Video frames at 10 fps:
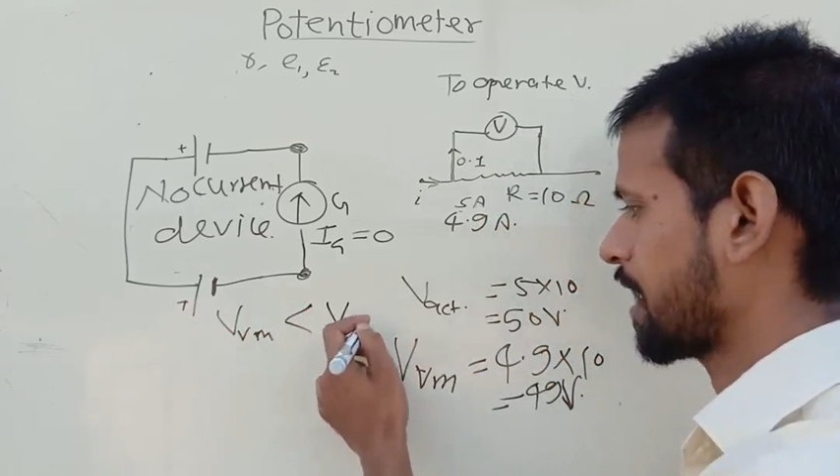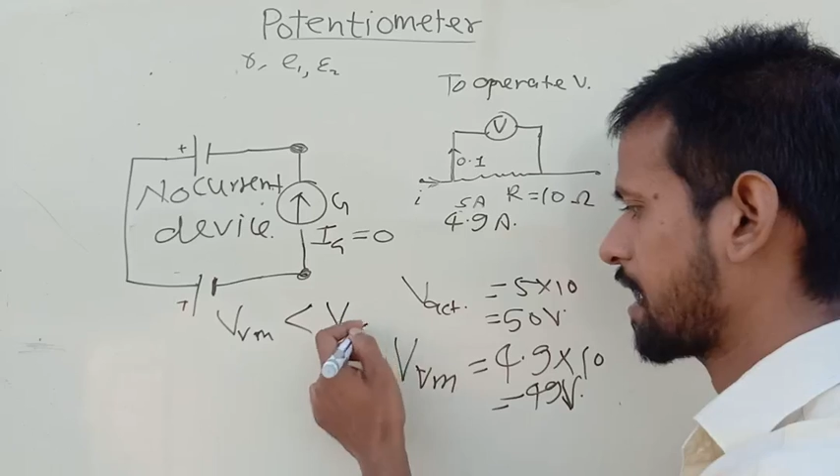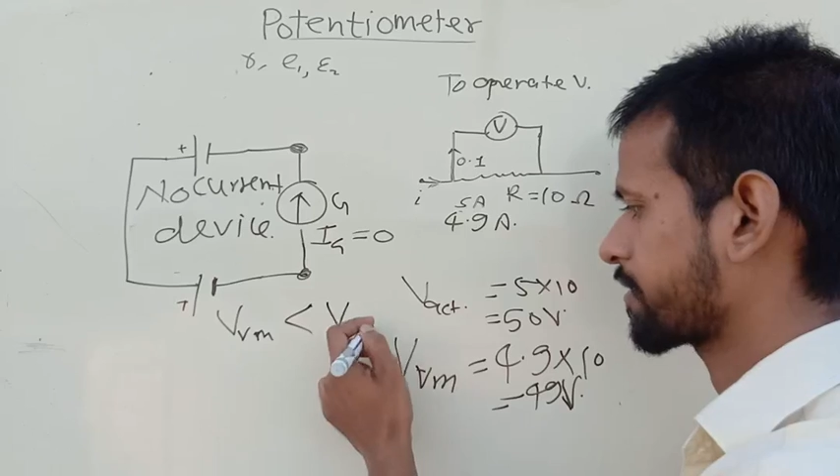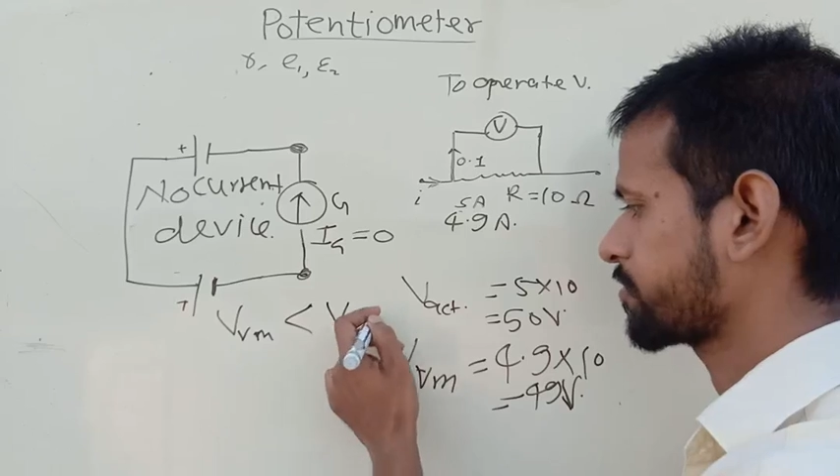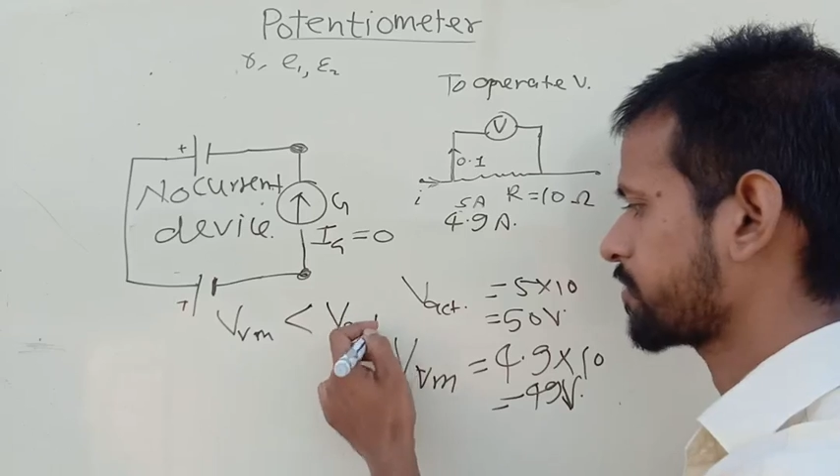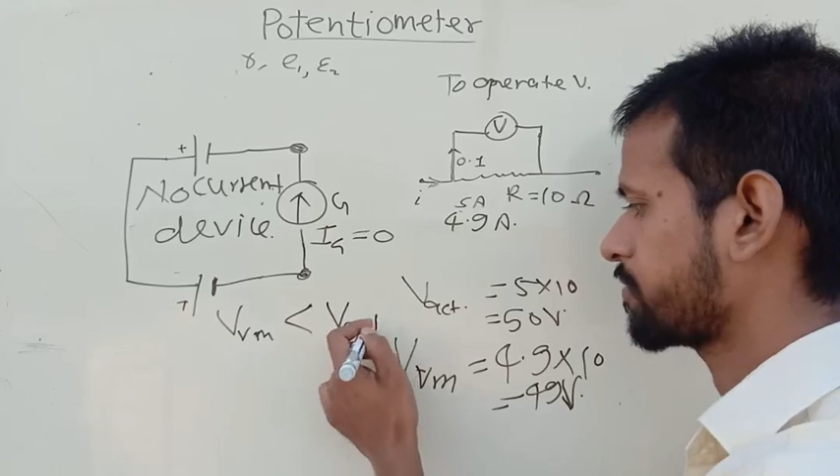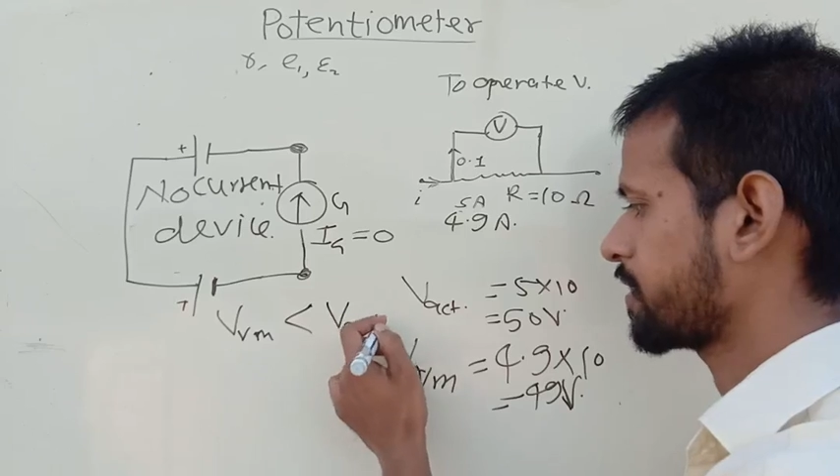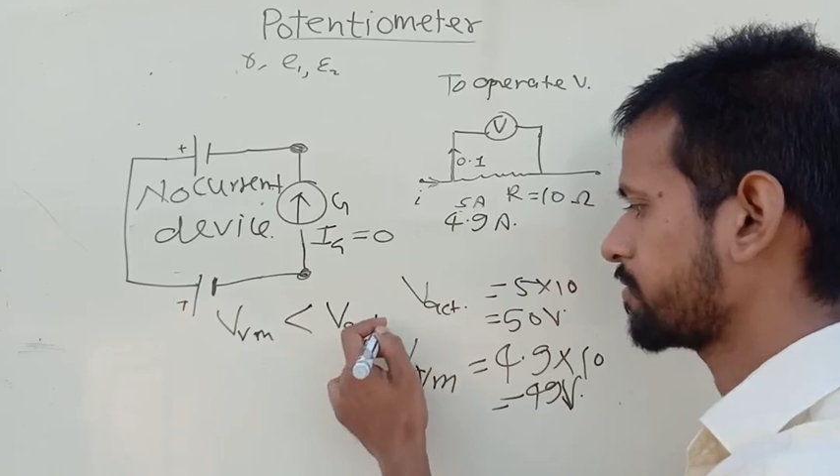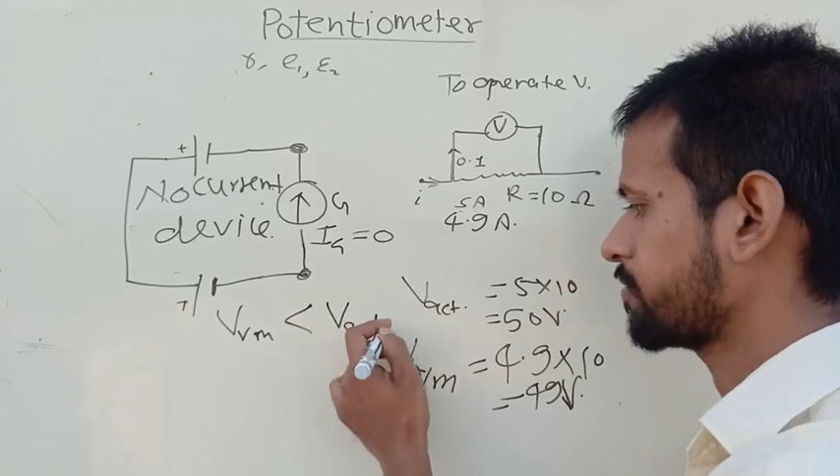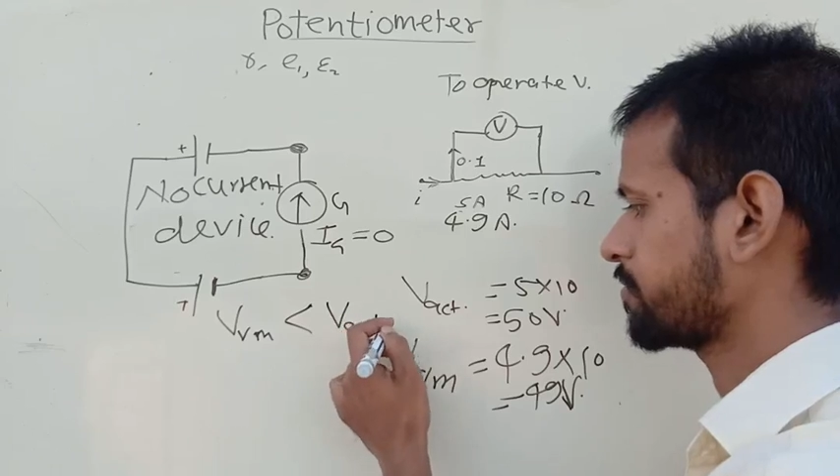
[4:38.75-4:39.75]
actual value.